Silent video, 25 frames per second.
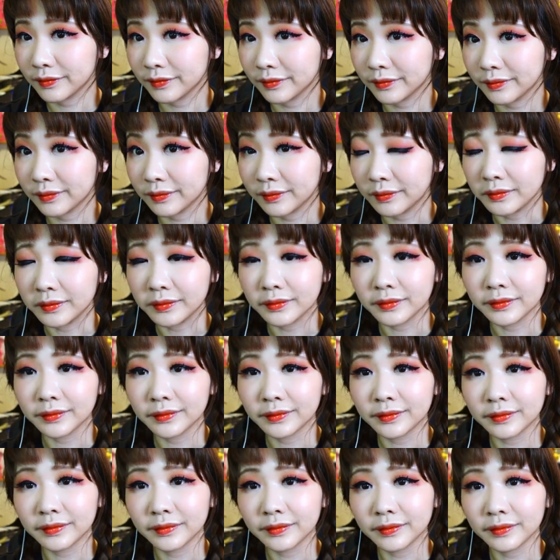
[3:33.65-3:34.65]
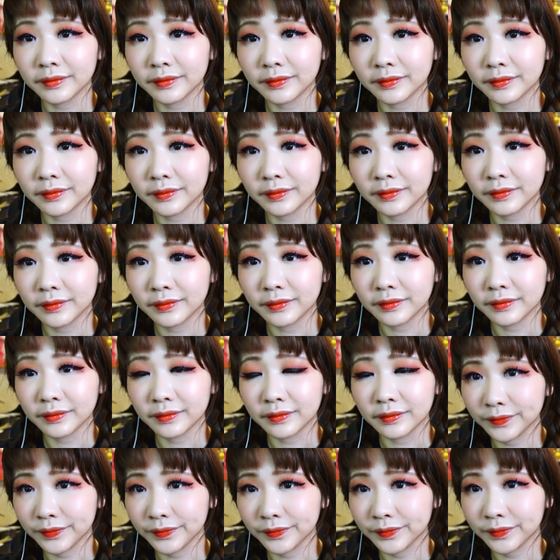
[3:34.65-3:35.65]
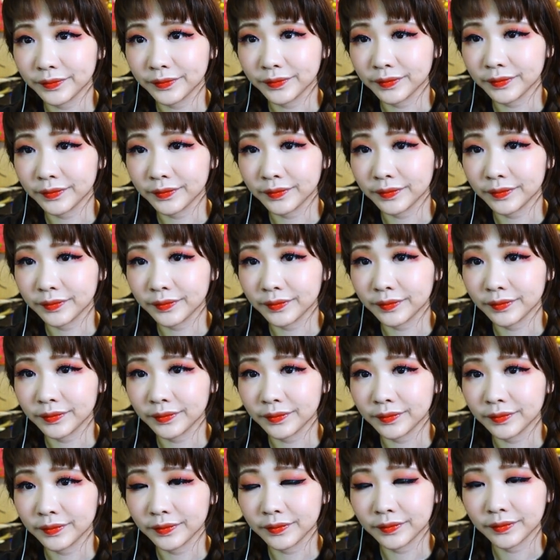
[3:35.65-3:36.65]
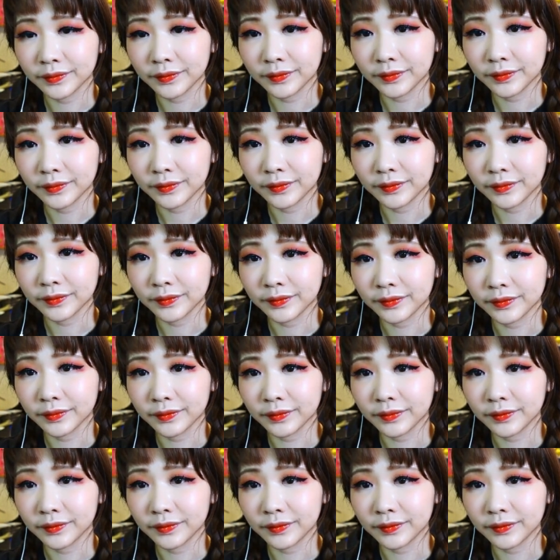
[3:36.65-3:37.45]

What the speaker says: The person shown says nothing.